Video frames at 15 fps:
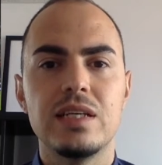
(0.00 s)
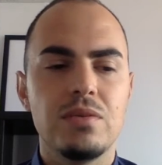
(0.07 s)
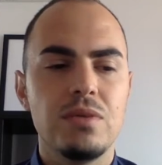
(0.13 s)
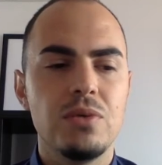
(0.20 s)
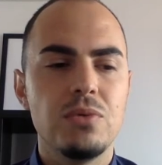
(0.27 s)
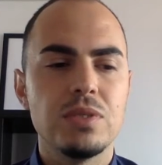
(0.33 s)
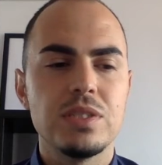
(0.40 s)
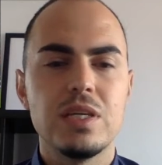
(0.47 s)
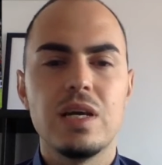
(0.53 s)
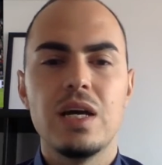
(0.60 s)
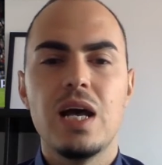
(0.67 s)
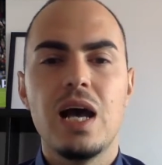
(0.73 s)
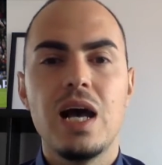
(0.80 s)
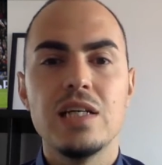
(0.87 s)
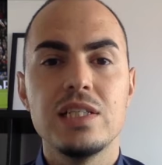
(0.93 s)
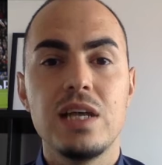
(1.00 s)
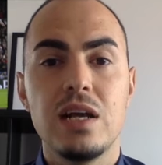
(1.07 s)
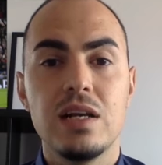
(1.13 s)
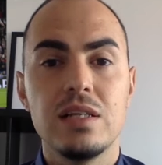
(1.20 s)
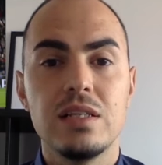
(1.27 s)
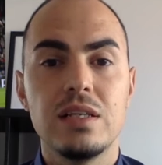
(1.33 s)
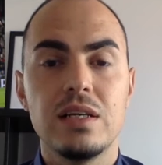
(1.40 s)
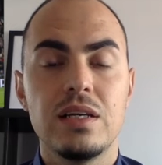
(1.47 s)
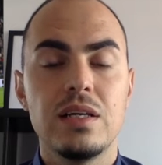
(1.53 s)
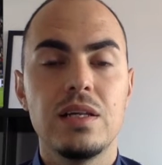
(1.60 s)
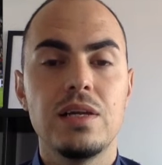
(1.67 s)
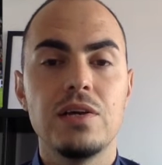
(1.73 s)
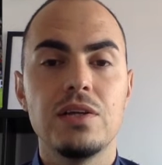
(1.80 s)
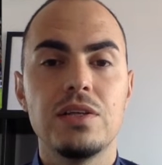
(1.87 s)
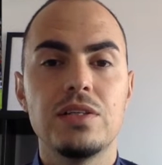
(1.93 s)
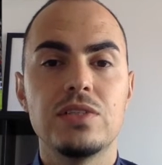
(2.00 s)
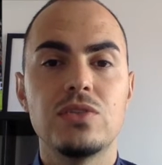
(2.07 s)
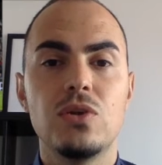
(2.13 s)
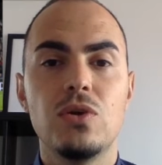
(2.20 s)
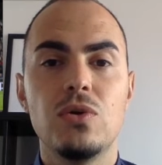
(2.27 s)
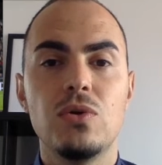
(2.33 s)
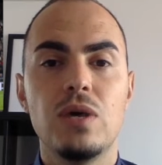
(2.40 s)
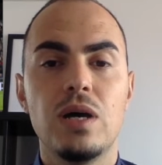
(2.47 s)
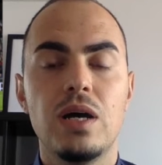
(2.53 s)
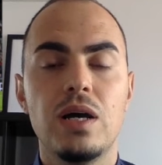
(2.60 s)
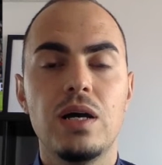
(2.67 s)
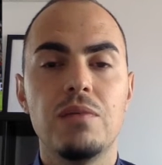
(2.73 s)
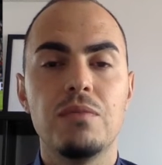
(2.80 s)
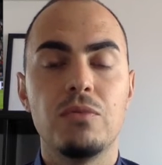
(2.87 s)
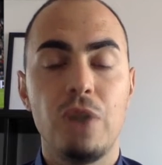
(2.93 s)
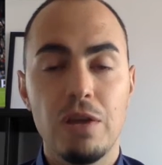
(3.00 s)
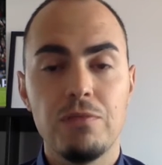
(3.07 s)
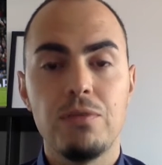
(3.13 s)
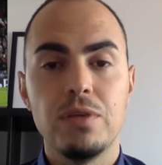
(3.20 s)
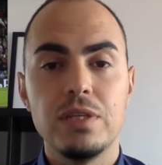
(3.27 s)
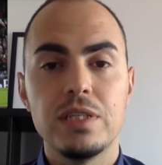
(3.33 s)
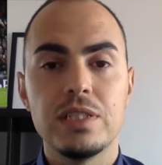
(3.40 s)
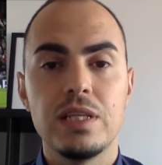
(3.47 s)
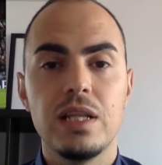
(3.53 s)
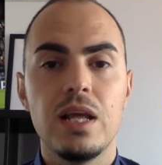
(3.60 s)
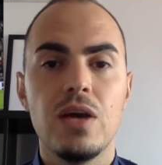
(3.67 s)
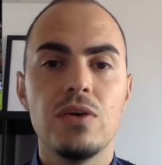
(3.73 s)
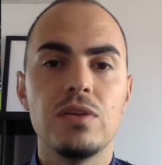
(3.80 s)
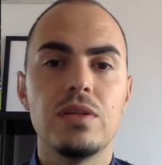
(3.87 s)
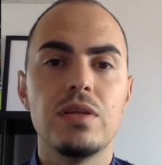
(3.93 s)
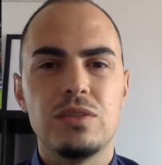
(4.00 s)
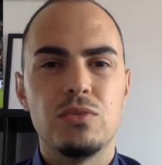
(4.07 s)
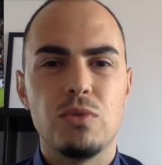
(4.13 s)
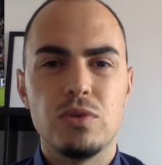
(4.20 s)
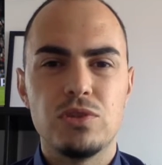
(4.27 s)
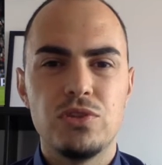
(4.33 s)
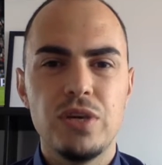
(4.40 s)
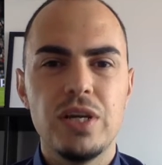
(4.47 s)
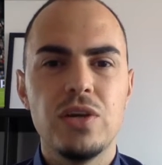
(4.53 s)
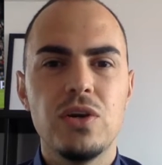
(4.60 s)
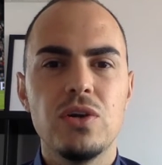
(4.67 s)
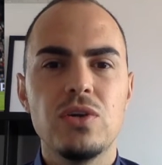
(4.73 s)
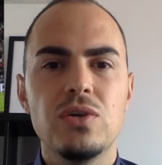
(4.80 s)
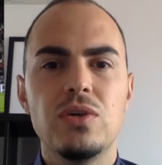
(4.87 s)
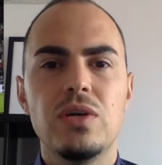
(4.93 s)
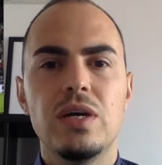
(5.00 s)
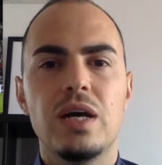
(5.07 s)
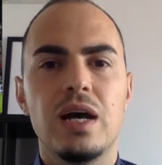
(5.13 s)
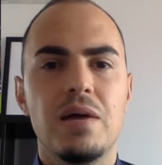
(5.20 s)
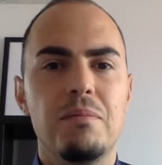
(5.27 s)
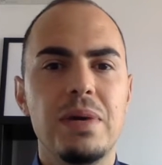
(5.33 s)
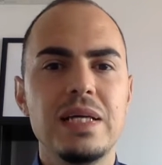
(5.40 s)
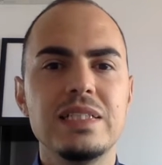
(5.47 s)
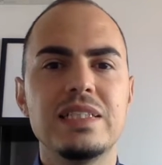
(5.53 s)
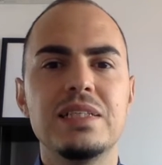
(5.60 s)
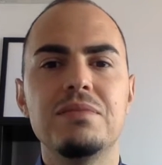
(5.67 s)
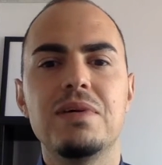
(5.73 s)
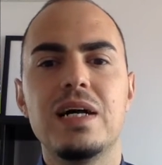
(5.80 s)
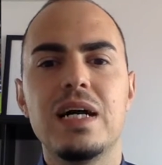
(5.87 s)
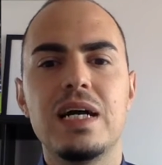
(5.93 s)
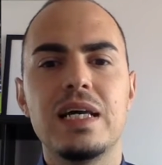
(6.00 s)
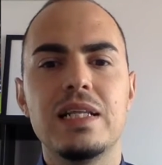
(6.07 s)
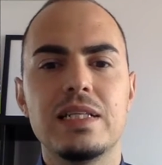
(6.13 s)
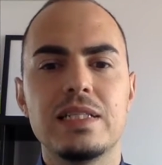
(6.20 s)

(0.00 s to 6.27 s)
It was Hazard that got his goal rightfully disallowed. Rodrigo, Benzema in